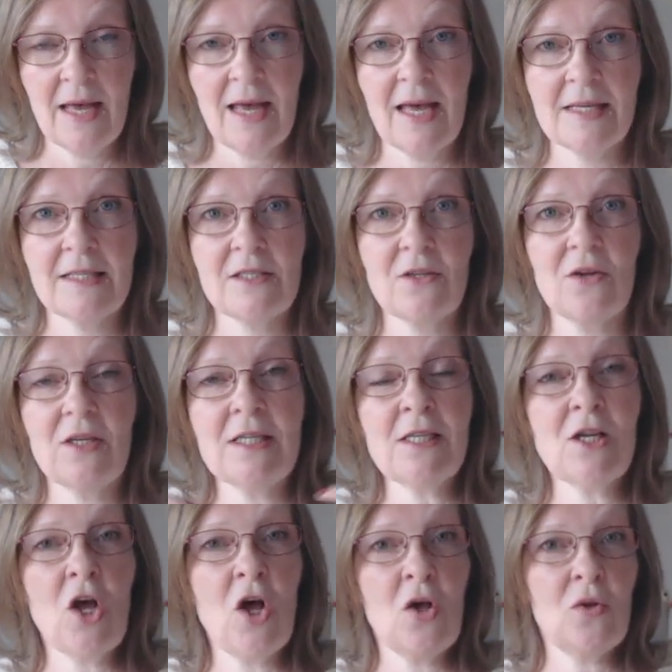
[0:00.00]
And it's got
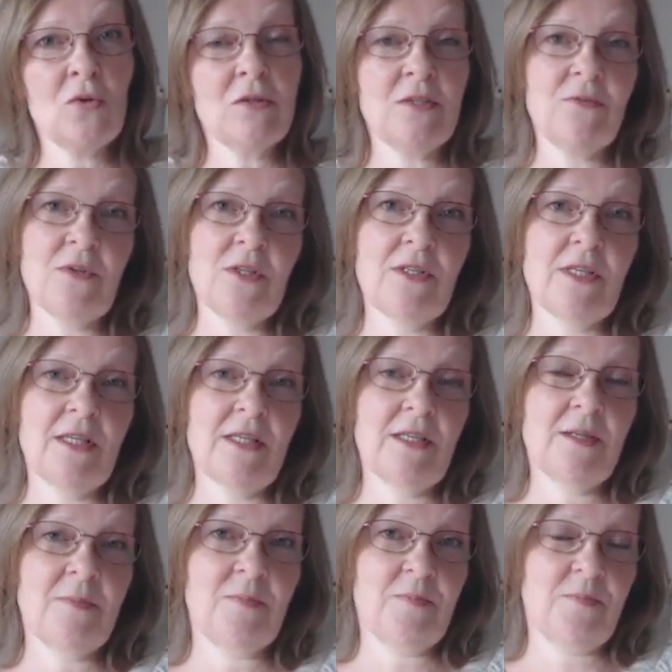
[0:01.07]
little holes for
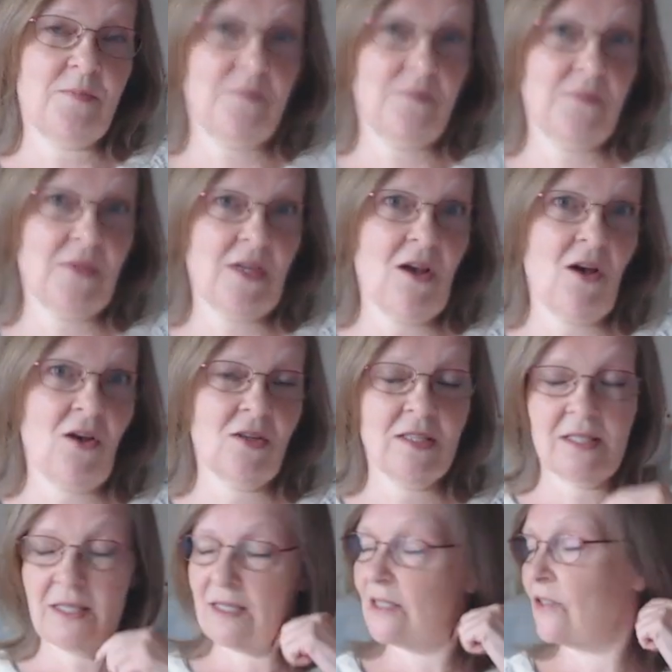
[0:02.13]
the car
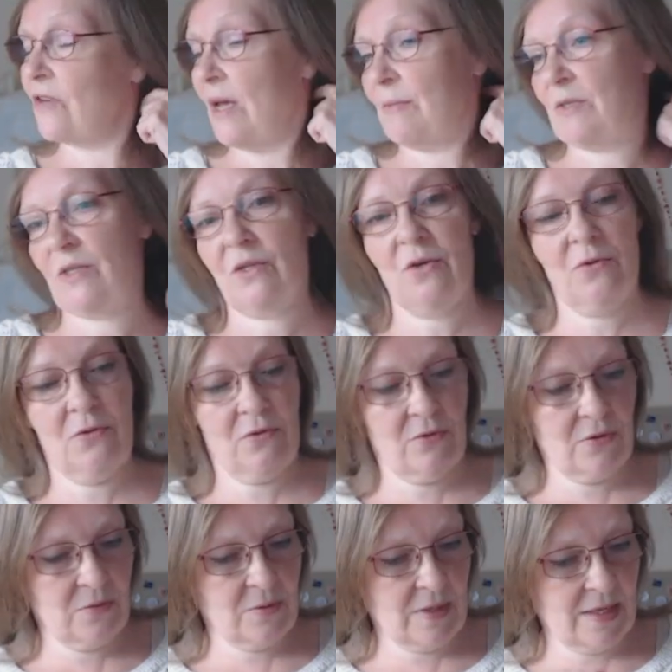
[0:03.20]
seat straps to go
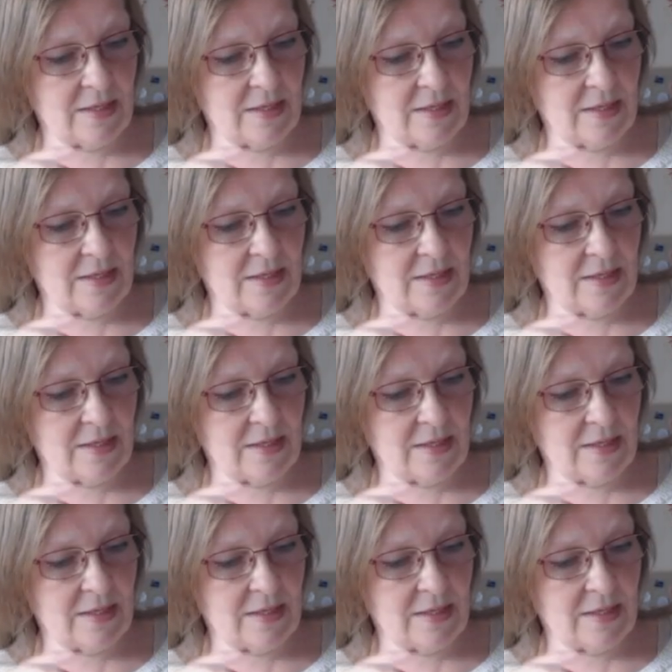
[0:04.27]
through.